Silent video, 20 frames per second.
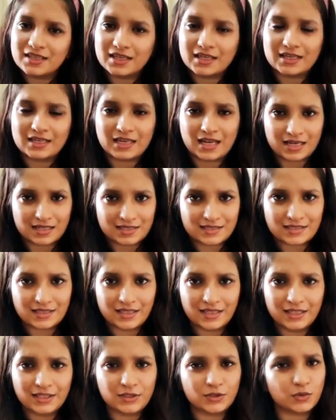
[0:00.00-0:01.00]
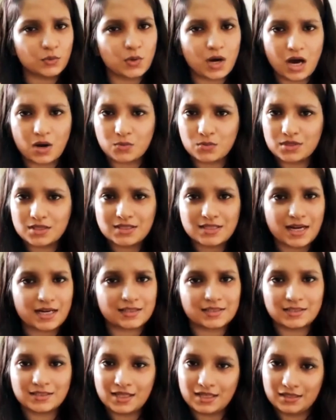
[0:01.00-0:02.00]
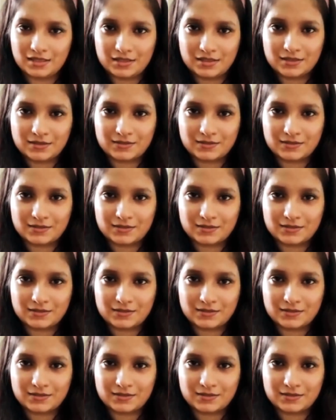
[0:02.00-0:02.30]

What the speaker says: and lastly 2 hours at the night.